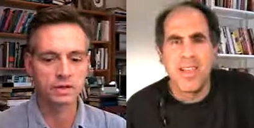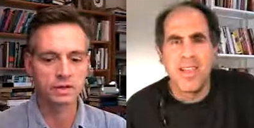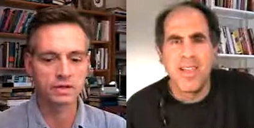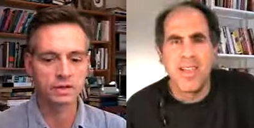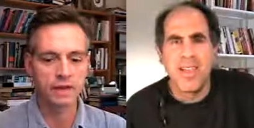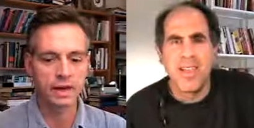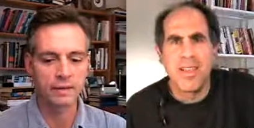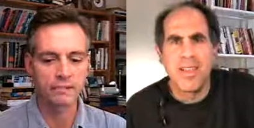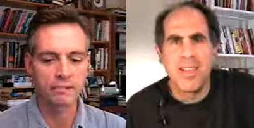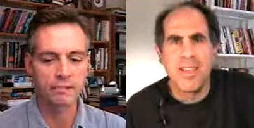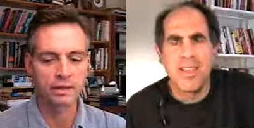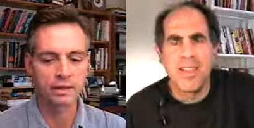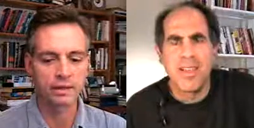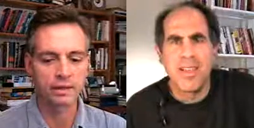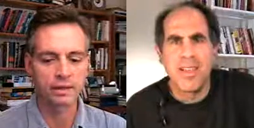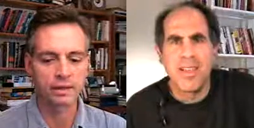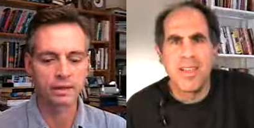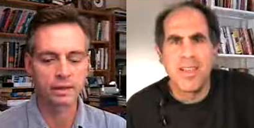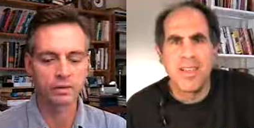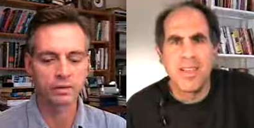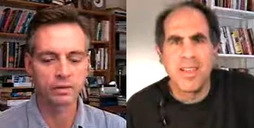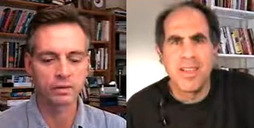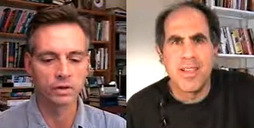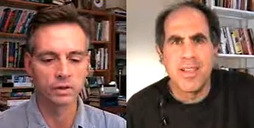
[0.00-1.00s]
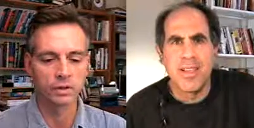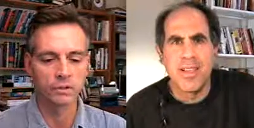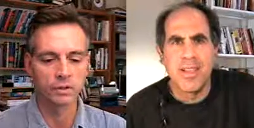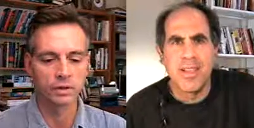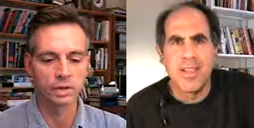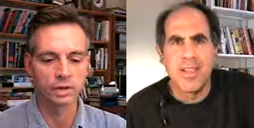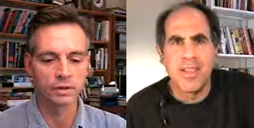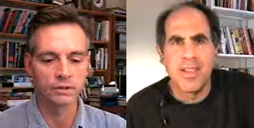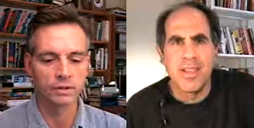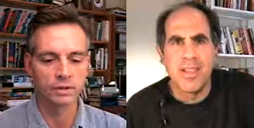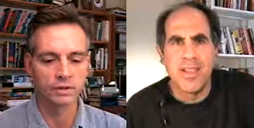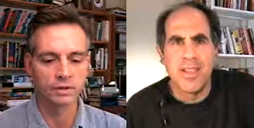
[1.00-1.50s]
Speaker 1: saw that parallel with
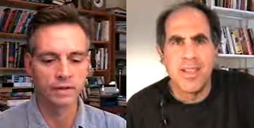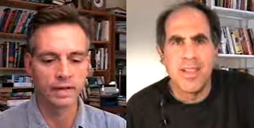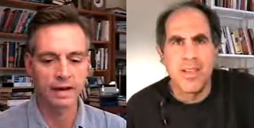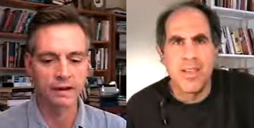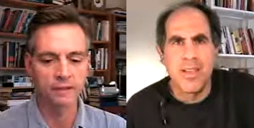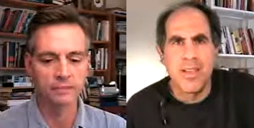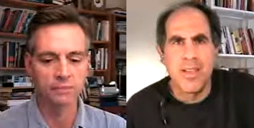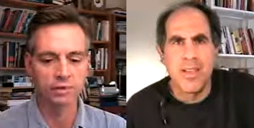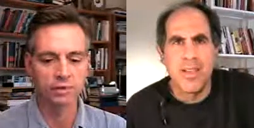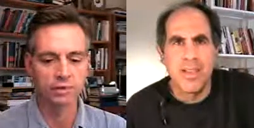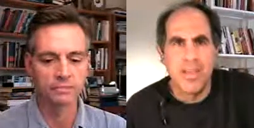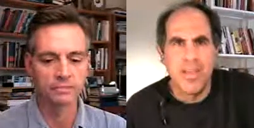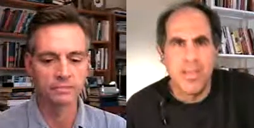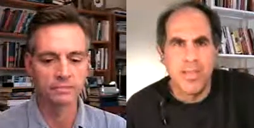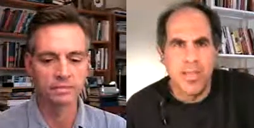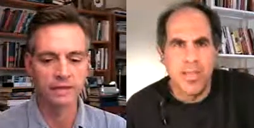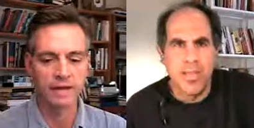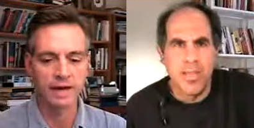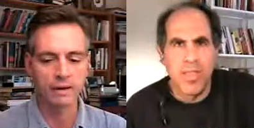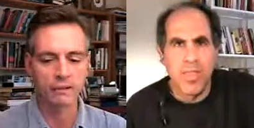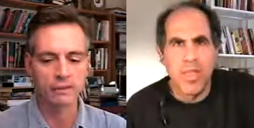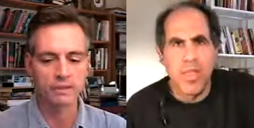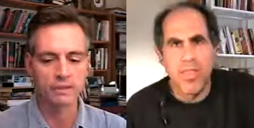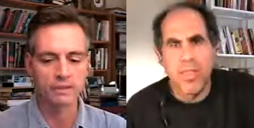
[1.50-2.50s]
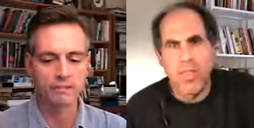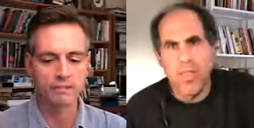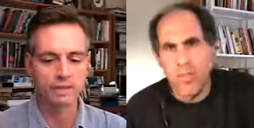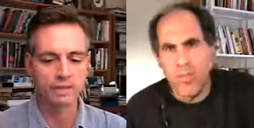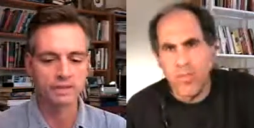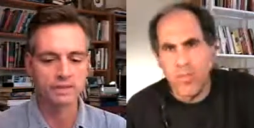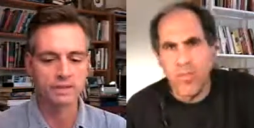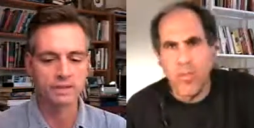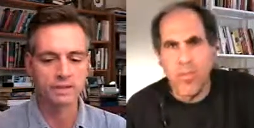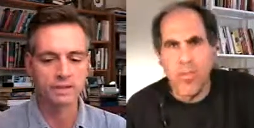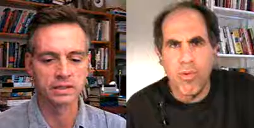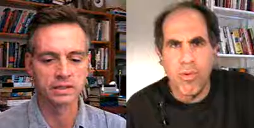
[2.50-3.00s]
Obama, that would that would
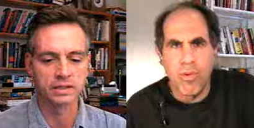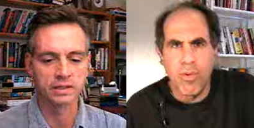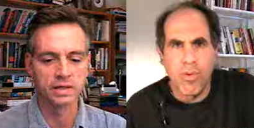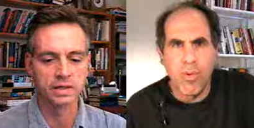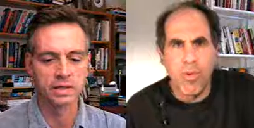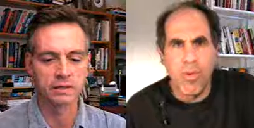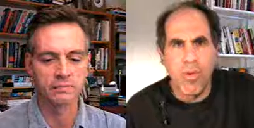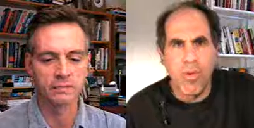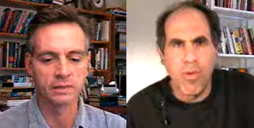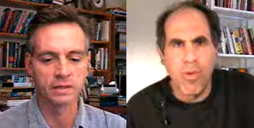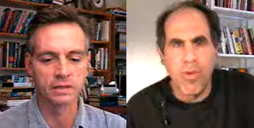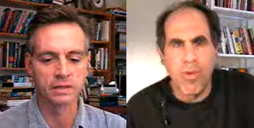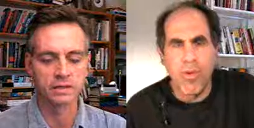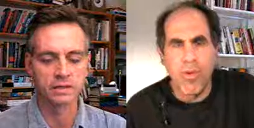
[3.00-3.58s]
mess things up